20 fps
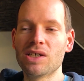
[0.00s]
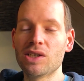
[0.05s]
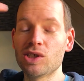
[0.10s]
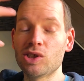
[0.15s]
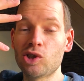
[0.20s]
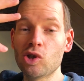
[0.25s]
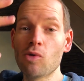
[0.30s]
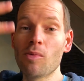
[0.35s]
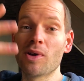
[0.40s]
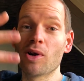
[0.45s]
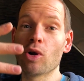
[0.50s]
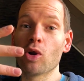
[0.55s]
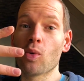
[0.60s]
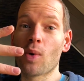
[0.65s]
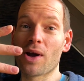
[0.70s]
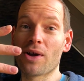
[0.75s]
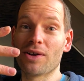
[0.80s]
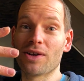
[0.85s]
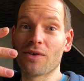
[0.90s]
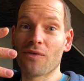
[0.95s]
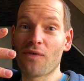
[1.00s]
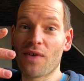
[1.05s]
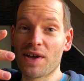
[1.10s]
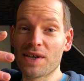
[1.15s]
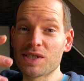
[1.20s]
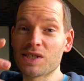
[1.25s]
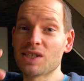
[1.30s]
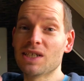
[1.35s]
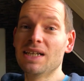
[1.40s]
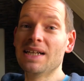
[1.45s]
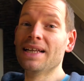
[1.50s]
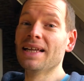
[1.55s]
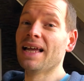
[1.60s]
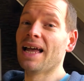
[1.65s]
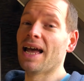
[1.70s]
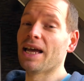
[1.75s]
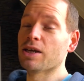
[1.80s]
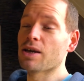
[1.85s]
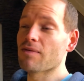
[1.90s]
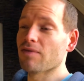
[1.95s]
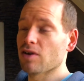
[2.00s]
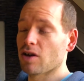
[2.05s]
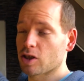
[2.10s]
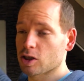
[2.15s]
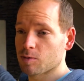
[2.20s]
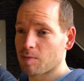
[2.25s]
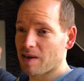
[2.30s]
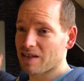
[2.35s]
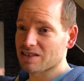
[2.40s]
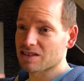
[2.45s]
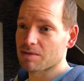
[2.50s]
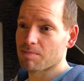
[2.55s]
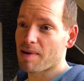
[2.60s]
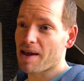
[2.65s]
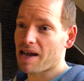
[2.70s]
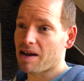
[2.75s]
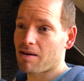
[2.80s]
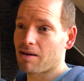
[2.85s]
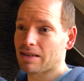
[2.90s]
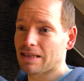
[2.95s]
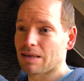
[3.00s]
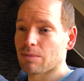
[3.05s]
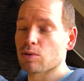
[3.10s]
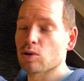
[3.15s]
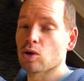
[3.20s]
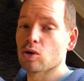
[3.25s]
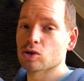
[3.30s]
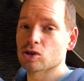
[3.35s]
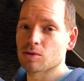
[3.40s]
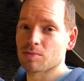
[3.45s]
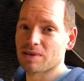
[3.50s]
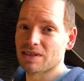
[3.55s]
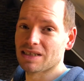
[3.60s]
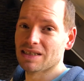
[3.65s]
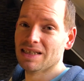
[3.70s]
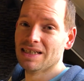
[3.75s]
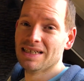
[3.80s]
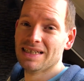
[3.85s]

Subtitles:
You zoom in all the way on your face and you have a lot of space in the background. It will also be,